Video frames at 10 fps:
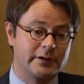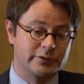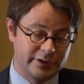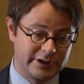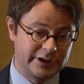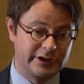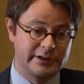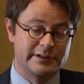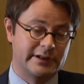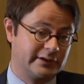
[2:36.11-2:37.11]

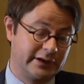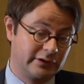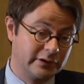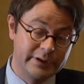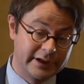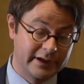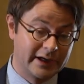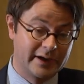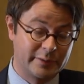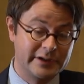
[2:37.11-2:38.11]
traditions, and including
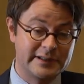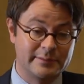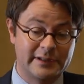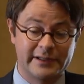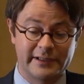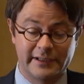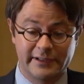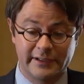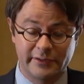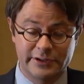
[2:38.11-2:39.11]
uh, principally the,
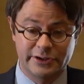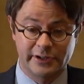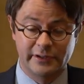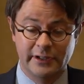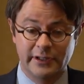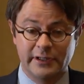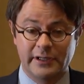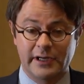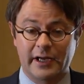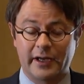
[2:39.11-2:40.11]
the Christian
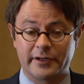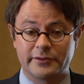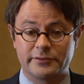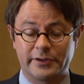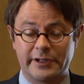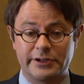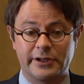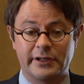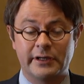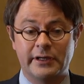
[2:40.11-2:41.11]
uh,
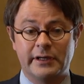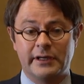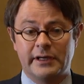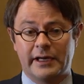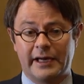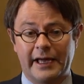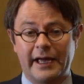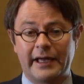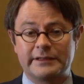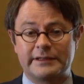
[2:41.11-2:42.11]
tradition.
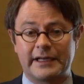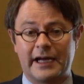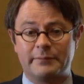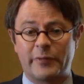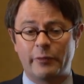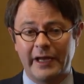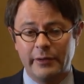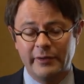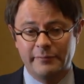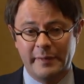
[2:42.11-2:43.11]
And um, the
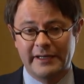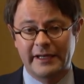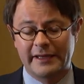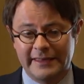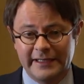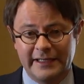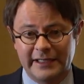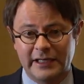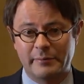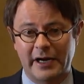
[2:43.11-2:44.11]
way we've been
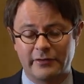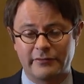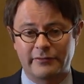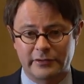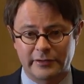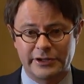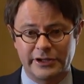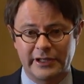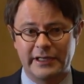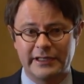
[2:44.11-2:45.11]
thinking about
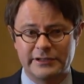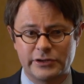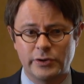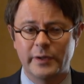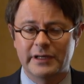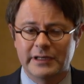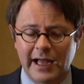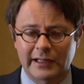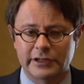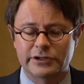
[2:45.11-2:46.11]
flourishing is to
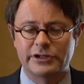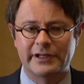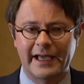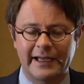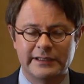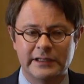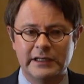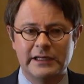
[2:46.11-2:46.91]
acknowledge that